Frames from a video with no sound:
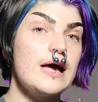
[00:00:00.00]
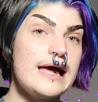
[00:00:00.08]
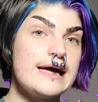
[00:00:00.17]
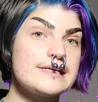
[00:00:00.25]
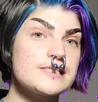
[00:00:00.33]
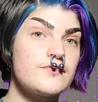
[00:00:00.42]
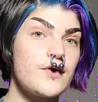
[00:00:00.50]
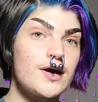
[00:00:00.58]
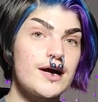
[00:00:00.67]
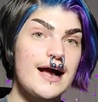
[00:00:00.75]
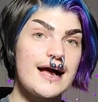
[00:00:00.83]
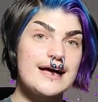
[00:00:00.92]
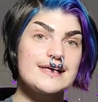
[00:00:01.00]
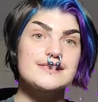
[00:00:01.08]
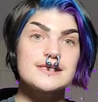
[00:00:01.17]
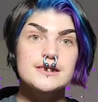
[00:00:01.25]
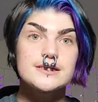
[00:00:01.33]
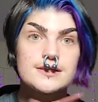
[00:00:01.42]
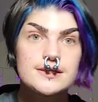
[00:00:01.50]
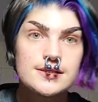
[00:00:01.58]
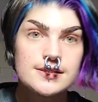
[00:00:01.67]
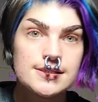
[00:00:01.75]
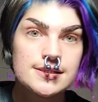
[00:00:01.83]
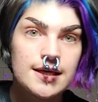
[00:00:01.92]
as far as
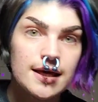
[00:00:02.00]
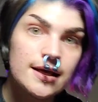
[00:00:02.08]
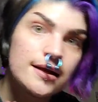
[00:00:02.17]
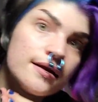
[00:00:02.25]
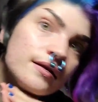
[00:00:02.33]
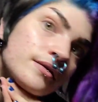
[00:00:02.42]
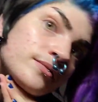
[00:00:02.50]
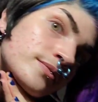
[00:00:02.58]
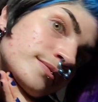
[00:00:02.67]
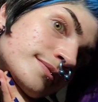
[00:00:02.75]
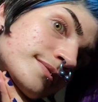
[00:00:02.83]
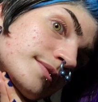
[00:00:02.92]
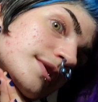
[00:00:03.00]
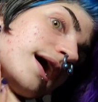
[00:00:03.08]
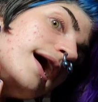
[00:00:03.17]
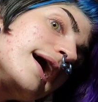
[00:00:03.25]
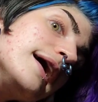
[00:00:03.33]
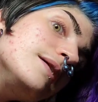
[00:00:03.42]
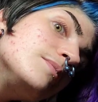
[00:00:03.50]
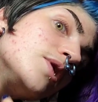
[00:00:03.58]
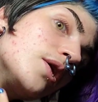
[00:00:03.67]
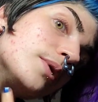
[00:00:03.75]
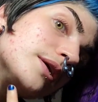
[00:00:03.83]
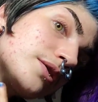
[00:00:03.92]
skin, I
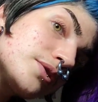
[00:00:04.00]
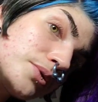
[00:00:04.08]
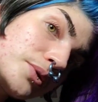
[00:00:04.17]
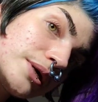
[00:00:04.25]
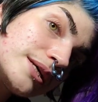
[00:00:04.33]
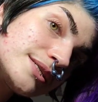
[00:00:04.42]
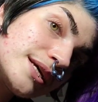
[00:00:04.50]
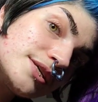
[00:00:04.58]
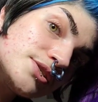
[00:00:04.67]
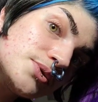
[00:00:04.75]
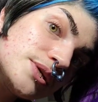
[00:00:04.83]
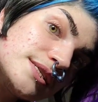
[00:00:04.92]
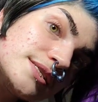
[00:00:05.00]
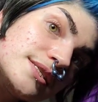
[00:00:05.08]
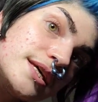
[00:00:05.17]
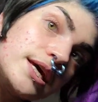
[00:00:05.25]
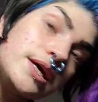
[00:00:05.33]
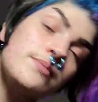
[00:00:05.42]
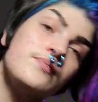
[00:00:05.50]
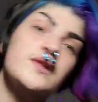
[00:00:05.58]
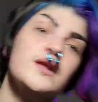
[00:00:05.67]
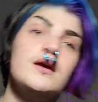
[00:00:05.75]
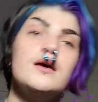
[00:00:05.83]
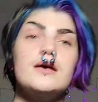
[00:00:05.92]
am going through it, as you can see.
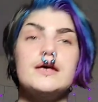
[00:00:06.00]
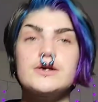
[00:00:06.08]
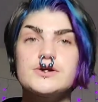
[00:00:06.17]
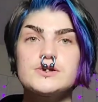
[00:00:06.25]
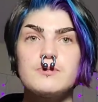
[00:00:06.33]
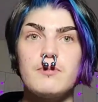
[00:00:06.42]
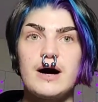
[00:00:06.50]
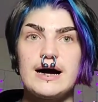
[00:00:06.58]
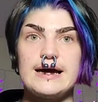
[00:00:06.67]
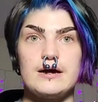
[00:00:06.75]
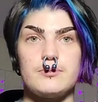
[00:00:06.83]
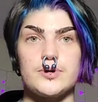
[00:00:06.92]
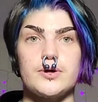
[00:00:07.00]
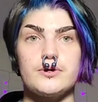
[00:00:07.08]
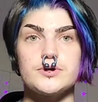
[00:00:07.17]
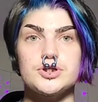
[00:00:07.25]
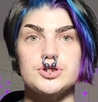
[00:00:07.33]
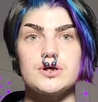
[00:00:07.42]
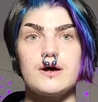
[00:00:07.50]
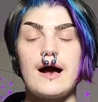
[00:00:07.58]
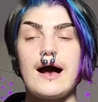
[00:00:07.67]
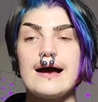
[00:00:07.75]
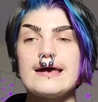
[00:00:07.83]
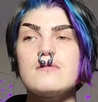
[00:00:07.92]
Here's my approach.
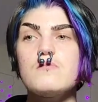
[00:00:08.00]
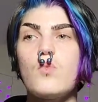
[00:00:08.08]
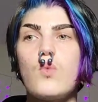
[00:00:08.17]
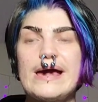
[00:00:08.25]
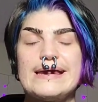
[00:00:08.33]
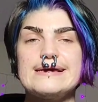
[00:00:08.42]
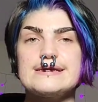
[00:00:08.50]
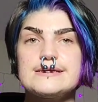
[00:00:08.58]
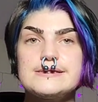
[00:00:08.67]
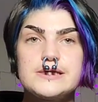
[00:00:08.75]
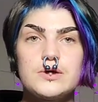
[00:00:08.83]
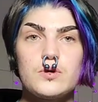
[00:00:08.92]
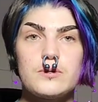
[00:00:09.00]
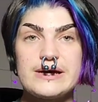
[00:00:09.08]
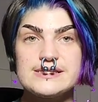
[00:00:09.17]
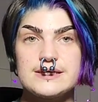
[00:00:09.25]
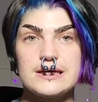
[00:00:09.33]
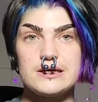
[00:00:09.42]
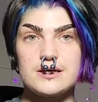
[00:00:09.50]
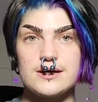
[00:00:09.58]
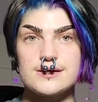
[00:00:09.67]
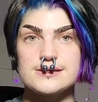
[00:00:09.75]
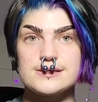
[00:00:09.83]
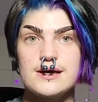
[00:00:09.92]
I am waiting to see what my skin
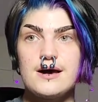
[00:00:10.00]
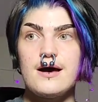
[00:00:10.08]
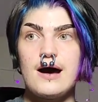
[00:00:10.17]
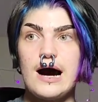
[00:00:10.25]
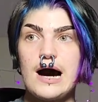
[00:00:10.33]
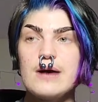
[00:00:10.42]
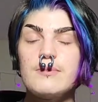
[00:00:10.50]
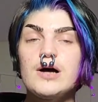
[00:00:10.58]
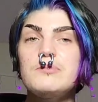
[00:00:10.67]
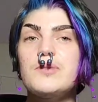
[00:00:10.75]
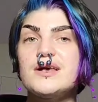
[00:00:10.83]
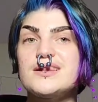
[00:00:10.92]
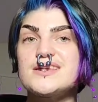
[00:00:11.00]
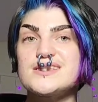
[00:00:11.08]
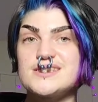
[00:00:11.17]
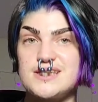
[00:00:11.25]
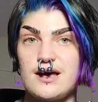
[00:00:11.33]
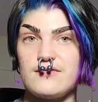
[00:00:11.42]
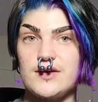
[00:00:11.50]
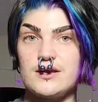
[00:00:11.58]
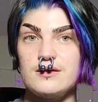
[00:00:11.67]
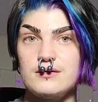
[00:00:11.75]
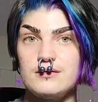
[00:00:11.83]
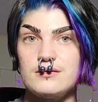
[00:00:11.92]
does. I'm on month
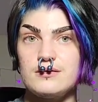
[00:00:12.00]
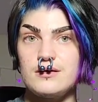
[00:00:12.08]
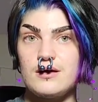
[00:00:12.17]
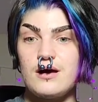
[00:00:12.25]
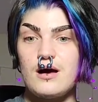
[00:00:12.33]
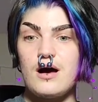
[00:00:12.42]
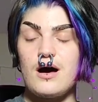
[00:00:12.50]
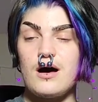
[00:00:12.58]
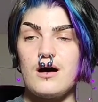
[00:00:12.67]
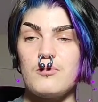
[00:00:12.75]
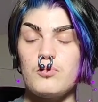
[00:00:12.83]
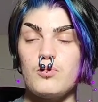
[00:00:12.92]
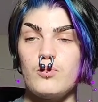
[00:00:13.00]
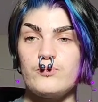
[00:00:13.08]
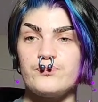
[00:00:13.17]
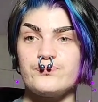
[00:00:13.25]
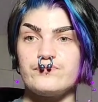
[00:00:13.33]
7. You